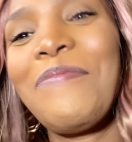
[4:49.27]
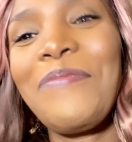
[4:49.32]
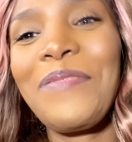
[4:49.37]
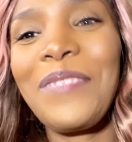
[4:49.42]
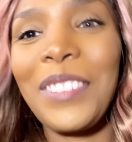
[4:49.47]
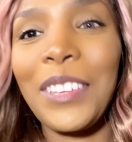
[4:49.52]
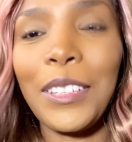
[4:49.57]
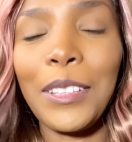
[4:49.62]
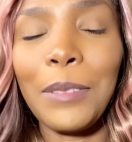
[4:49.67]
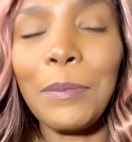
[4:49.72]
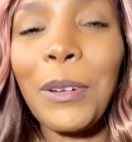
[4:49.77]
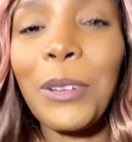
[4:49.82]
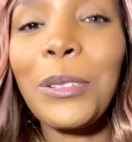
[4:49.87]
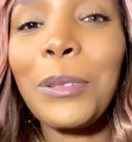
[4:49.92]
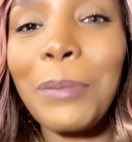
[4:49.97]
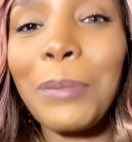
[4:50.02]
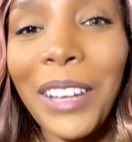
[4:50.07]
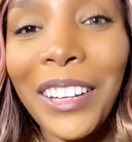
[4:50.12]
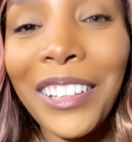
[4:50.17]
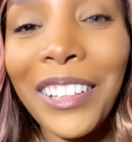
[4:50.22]
Because most of
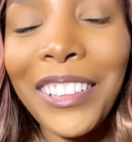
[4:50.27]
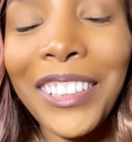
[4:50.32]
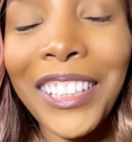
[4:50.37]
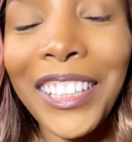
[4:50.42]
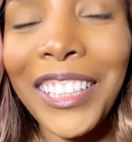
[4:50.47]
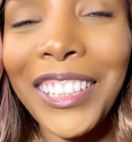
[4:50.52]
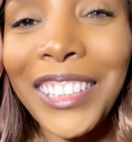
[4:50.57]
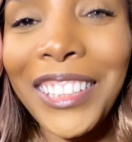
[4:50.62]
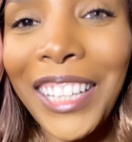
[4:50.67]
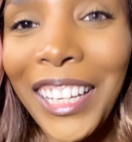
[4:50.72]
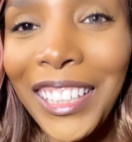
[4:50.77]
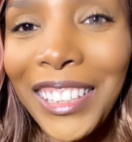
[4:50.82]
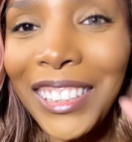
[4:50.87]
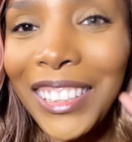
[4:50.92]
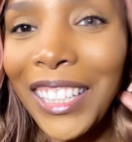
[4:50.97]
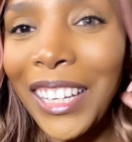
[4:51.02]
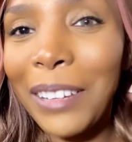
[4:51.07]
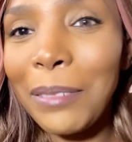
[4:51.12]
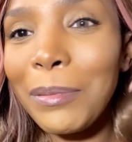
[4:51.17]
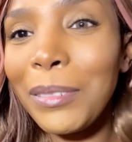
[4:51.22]
my other contacts,
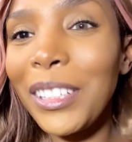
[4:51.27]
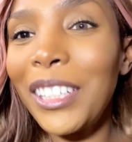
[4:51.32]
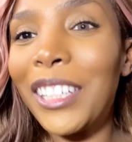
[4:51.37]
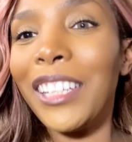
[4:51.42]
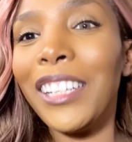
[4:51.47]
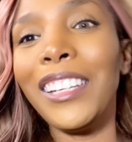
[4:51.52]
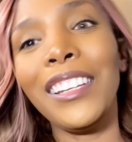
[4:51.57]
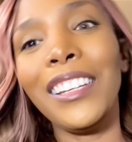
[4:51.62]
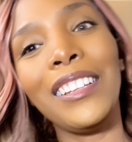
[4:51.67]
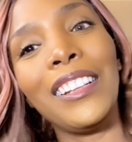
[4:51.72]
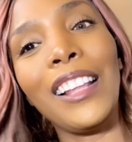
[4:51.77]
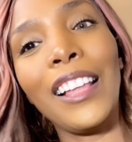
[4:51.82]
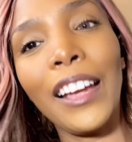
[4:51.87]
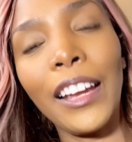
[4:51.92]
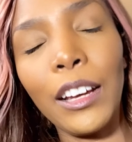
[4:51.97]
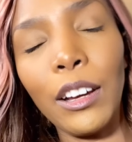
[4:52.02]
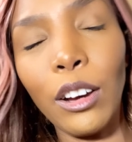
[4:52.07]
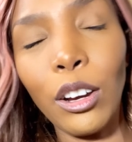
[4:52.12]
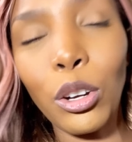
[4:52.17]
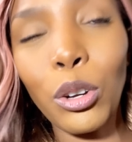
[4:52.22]
they be like
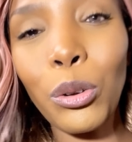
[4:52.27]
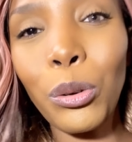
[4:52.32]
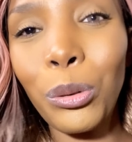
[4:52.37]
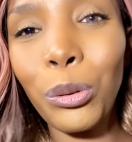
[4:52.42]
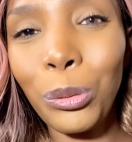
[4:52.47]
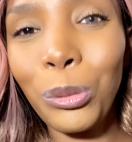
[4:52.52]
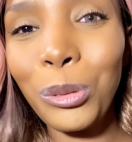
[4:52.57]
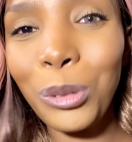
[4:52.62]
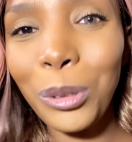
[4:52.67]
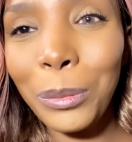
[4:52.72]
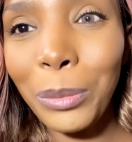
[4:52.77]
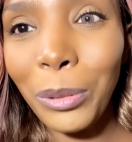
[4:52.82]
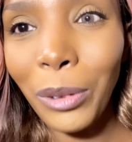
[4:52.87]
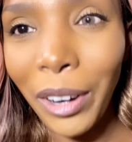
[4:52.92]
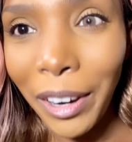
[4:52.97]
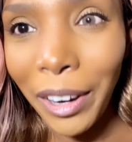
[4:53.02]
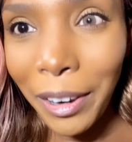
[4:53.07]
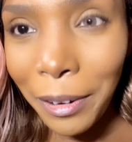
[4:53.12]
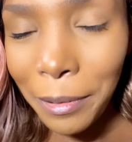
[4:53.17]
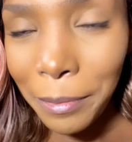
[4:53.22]
a cooler
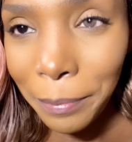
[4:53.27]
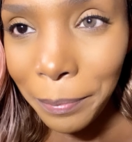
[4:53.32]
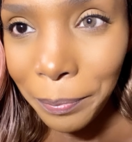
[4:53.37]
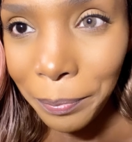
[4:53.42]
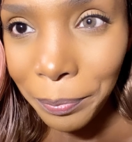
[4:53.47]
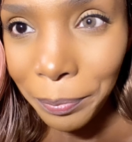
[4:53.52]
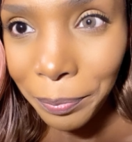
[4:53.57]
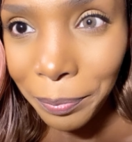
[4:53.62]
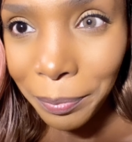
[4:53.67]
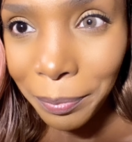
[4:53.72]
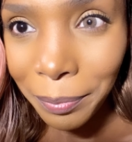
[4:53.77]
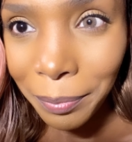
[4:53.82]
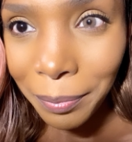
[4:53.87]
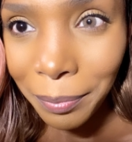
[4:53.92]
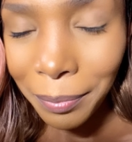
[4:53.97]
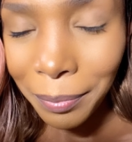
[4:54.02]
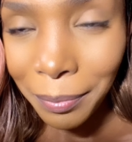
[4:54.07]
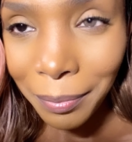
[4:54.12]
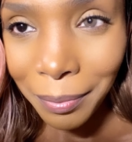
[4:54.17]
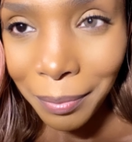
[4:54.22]
brown.
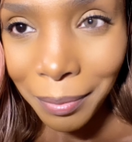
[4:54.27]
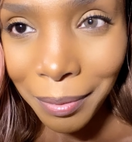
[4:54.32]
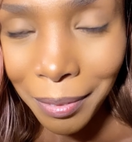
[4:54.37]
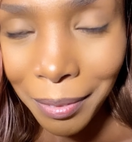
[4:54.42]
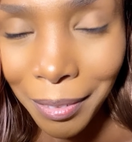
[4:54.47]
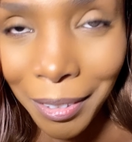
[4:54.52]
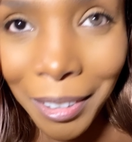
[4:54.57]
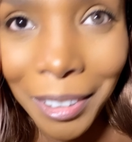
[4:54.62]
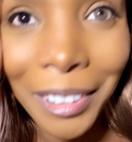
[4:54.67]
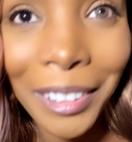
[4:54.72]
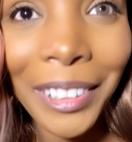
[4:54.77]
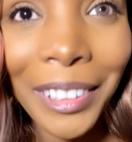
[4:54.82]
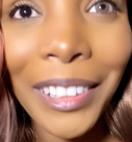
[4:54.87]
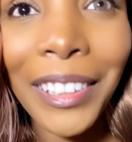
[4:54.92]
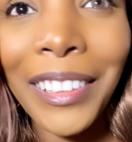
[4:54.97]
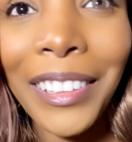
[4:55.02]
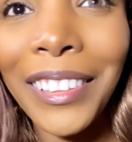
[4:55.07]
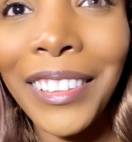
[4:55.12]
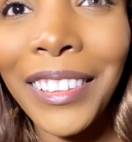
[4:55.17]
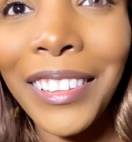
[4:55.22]
Oh,
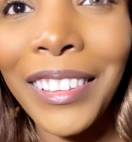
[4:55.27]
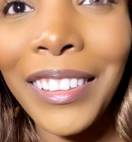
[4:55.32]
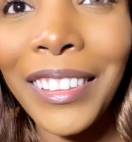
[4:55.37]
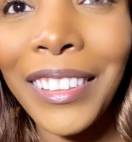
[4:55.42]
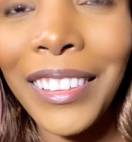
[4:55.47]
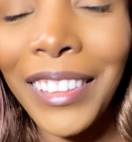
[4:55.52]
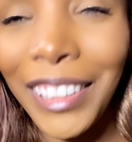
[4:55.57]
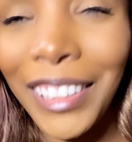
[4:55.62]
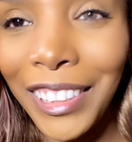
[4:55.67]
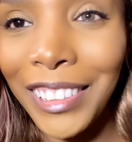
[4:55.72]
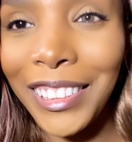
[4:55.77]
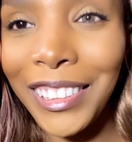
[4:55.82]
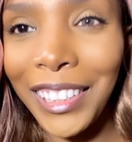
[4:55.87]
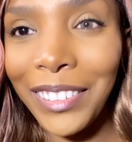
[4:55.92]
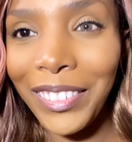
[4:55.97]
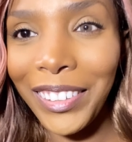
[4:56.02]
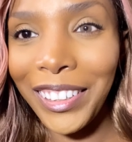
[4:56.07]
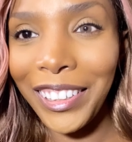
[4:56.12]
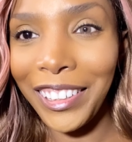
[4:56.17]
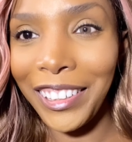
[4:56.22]
yeah. It's
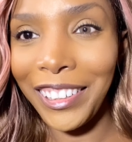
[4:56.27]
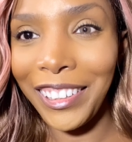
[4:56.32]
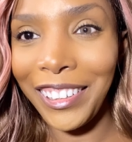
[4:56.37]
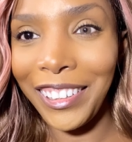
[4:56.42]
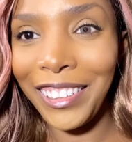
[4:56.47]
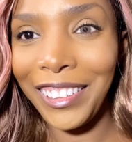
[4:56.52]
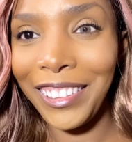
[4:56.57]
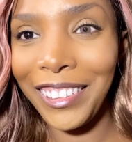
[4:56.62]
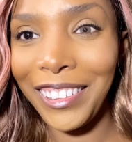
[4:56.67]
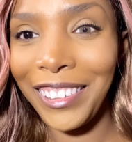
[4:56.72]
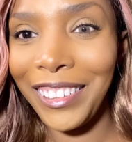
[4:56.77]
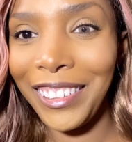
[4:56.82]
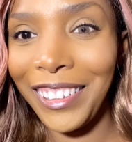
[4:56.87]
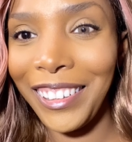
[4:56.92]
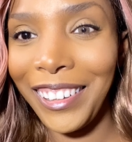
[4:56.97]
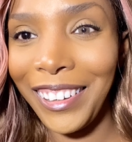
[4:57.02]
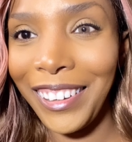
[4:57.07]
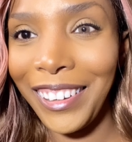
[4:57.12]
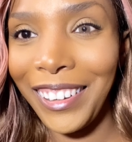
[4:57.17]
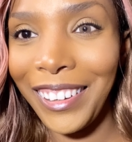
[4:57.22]
giving, honey.
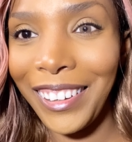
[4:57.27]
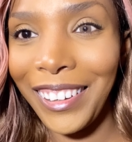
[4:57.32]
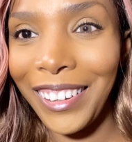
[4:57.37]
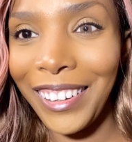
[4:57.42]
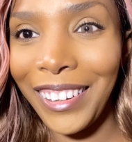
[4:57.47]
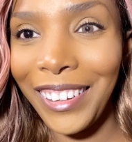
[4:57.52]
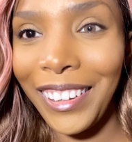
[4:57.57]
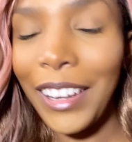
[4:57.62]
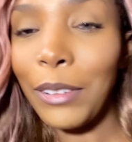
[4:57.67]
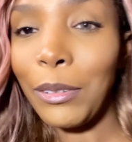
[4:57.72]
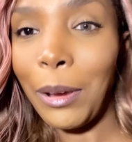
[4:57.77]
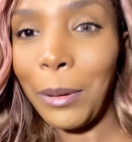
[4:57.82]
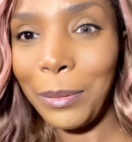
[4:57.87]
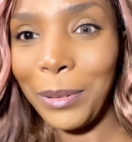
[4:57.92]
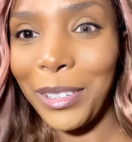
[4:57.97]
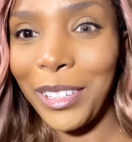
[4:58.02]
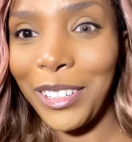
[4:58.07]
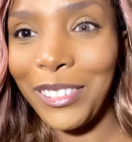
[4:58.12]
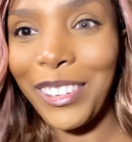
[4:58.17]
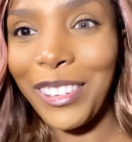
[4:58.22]
That's why I put
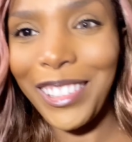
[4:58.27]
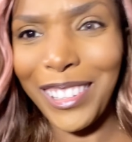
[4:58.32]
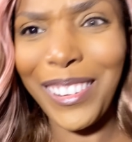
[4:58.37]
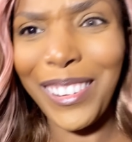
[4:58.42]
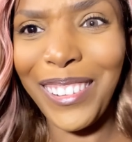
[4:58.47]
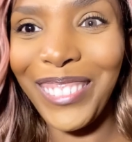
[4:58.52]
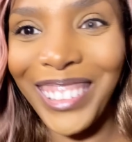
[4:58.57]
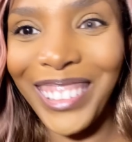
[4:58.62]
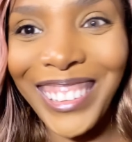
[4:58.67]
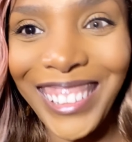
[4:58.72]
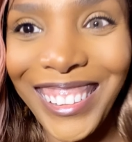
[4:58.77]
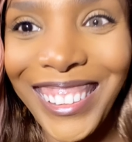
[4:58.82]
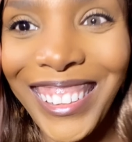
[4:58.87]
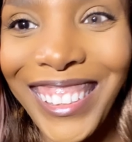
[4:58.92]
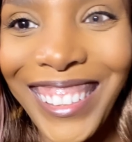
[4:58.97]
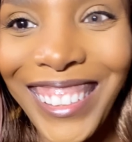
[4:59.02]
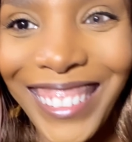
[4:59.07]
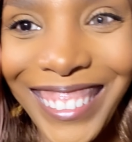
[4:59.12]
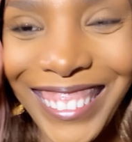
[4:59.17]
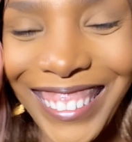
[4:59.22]
this dress on. I want to
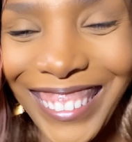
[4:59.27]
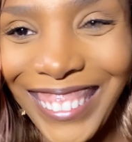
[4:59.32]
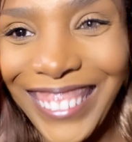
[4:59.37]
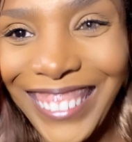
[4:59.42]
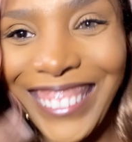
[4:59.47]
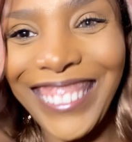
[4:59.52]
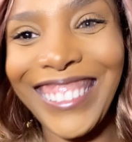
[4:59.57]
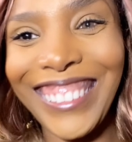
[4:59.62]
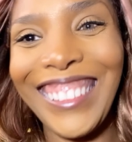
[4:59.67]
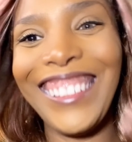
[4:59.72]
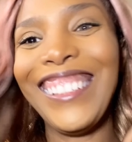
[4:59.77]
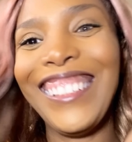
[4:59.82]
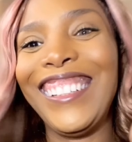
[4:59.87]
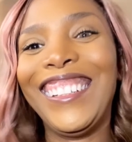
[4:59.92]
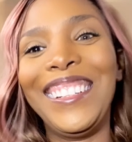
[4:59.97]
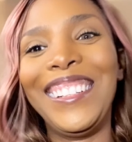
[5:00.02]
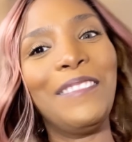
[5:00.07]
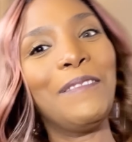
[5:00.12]
see. Oh, yeah.